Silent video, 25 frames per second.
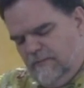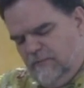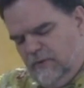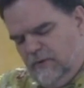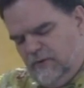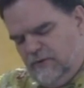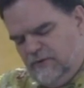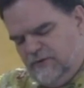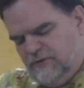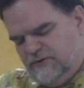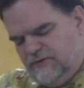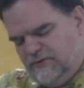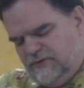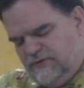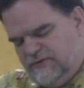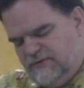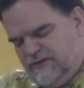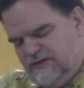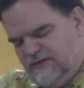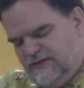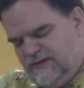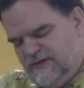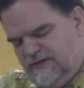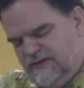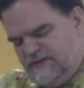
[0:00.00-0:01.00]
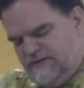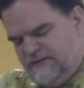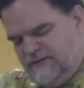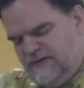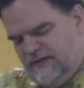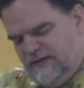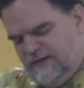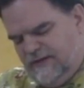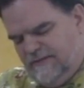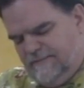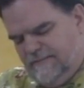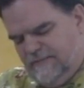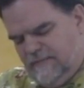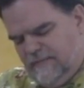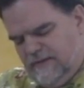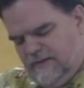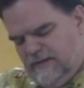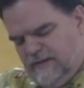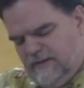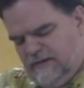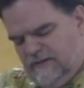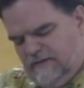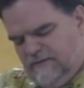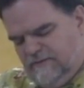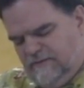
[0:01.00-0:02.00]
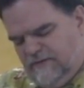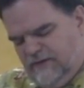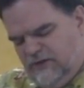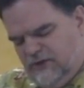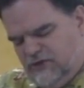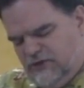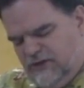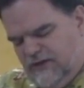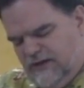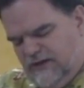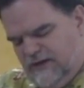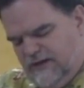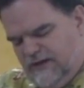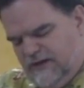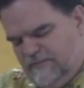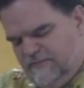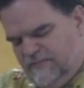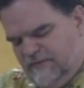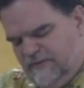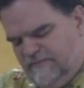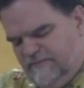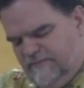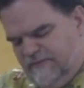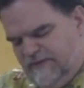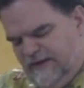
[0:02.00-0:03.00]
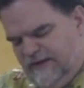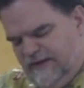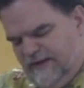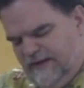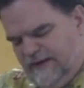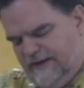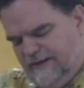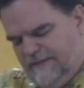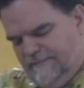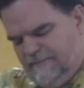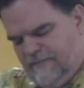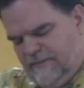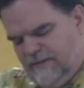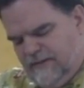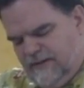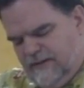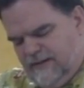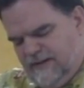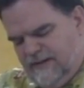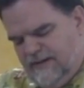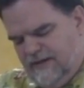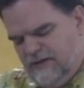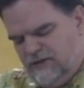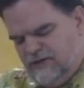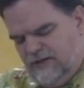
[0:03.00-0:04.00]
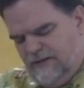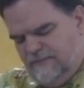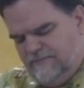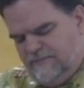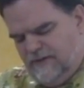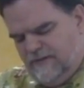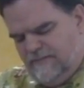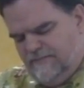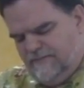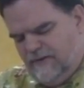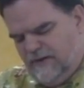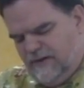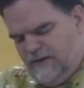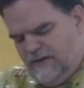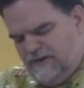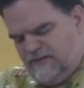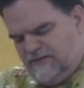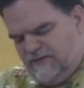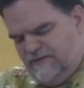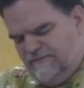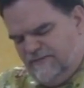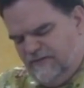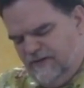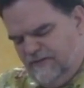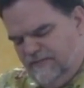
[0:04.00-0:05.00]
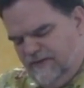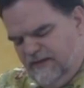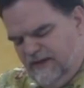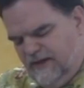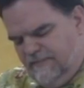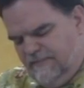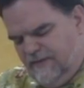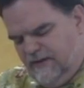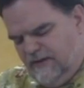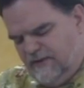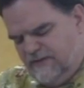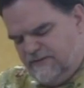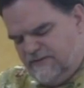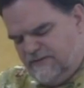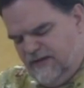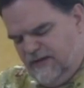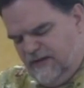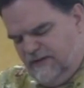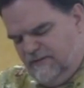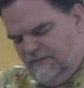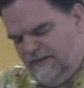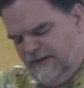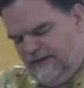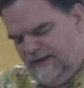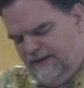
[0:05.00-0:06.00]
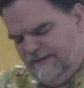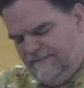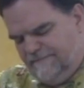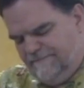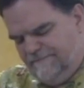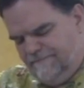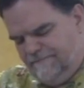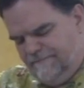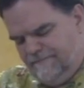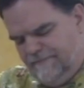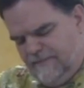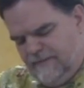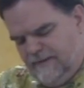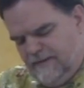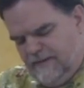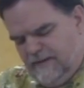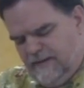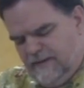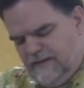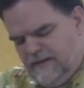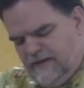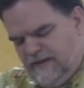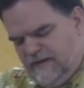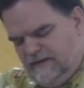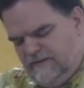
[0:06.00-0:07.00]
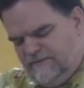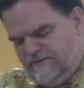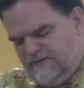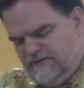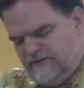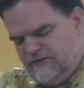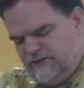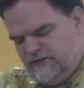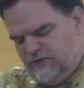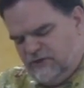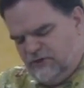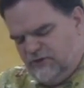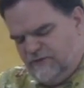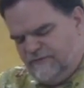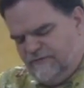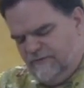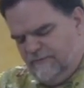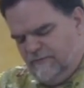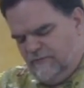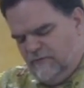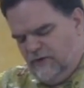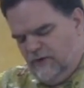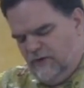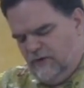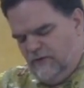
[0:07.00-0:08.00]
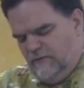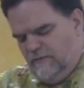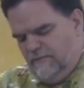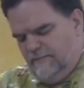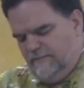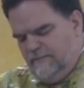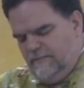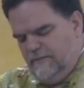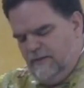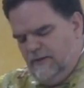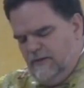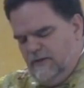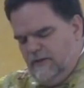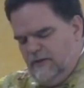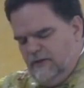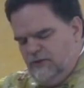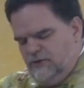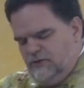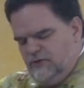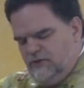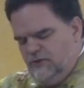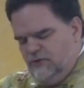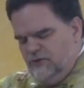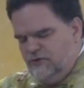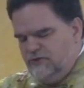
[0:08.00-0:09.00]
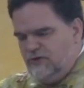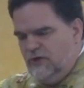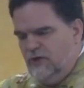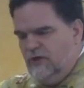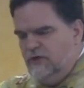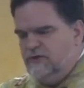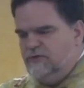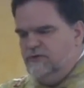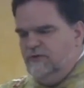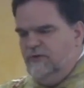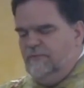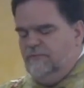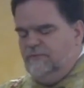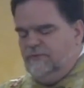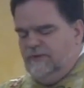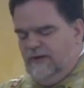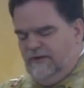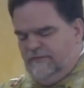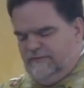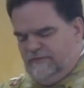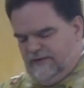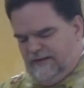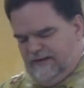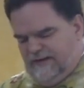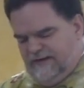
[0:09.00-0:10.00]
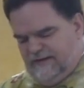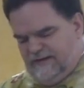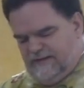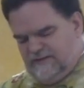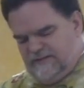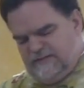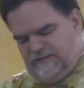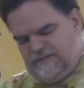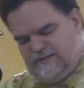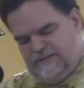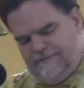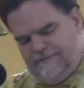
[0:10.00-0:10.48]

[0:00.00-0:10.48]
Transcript: Pontus and Asia, Phrygia and Pamphylia, Egypt and parts of Libya about Cyrene, and visitors from Rome, Jews also and proselytes,